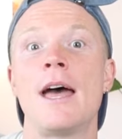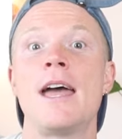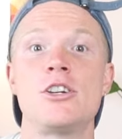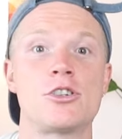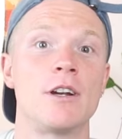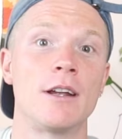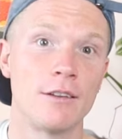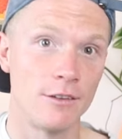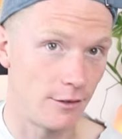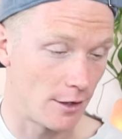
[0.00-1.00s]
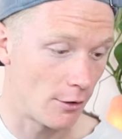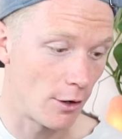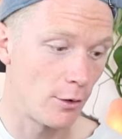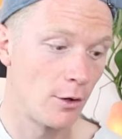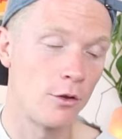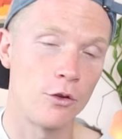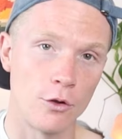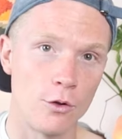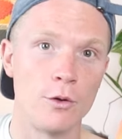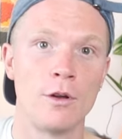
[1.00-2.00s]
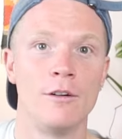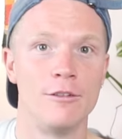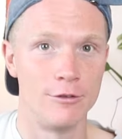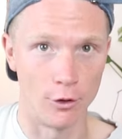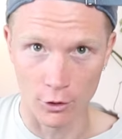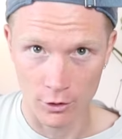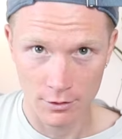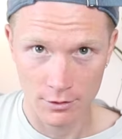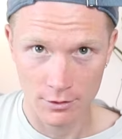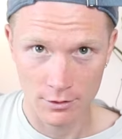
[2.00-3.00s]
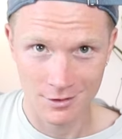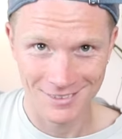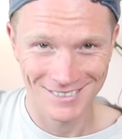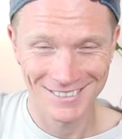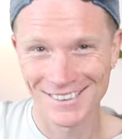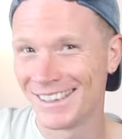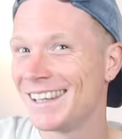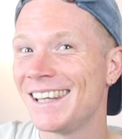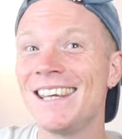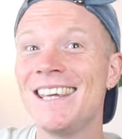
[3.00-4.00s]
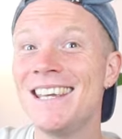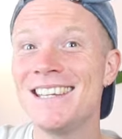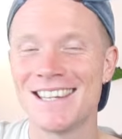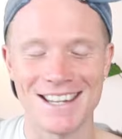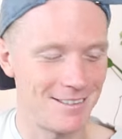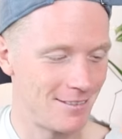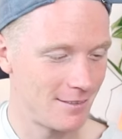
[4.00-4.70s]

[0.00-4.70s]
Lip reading: A string, 0, 2, 4. Easy.